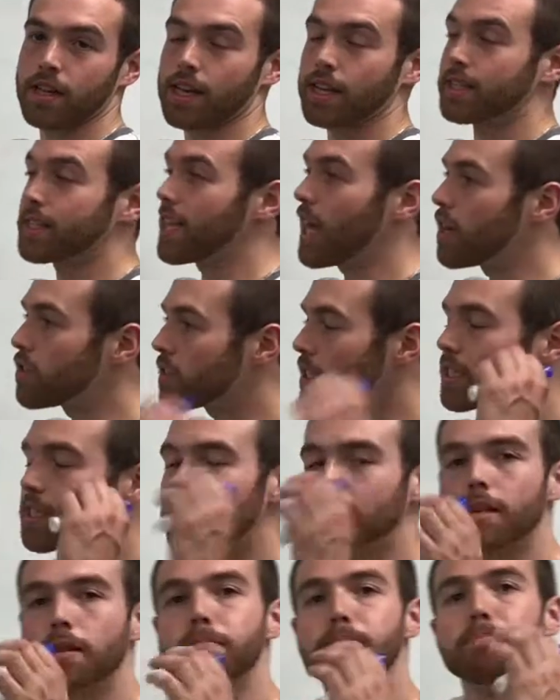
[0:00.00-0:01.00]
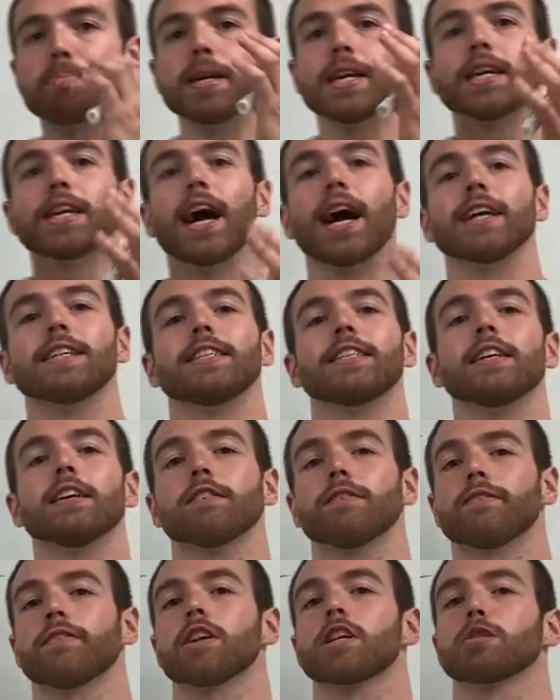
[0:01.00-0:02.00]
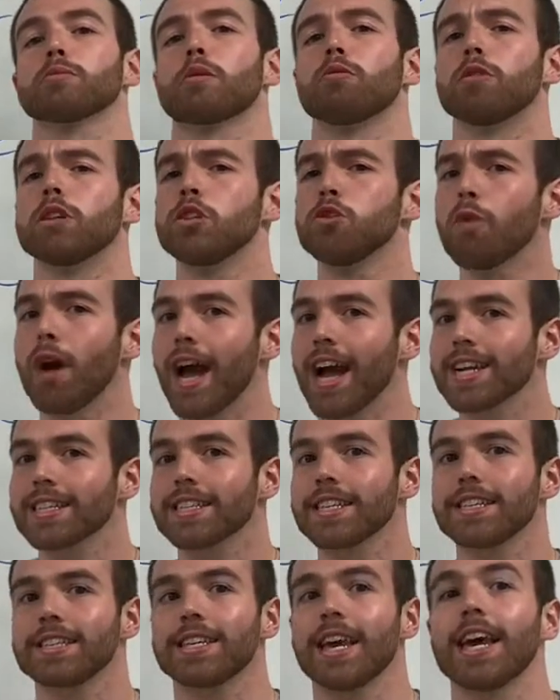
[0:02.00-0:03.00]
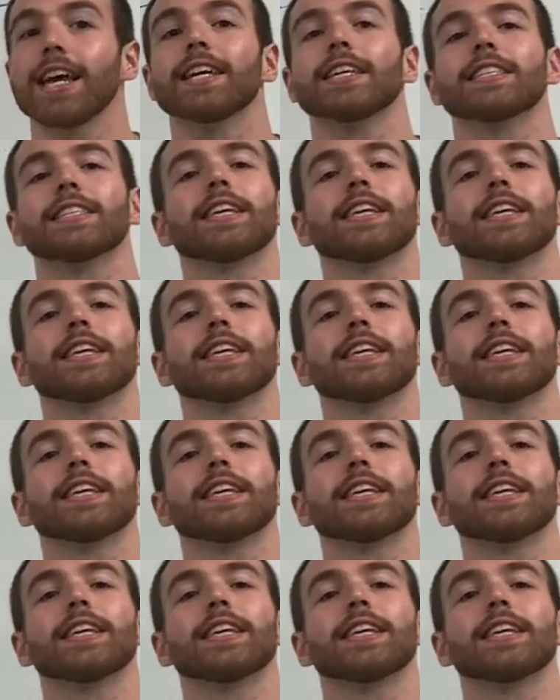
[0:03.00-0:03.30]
It sounds like such a big idea at first, but when you actually take a